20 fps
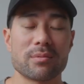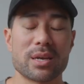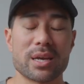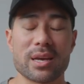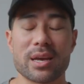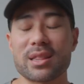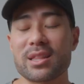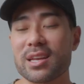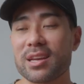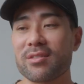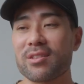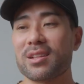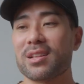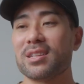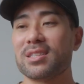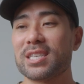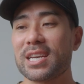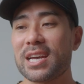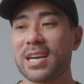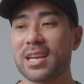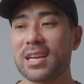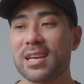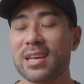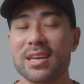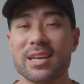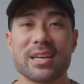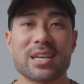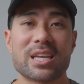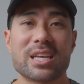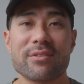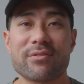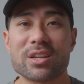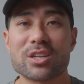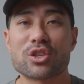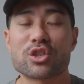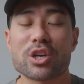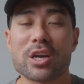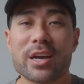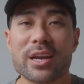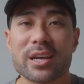at the end of the day, give it a
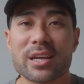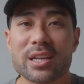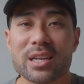try.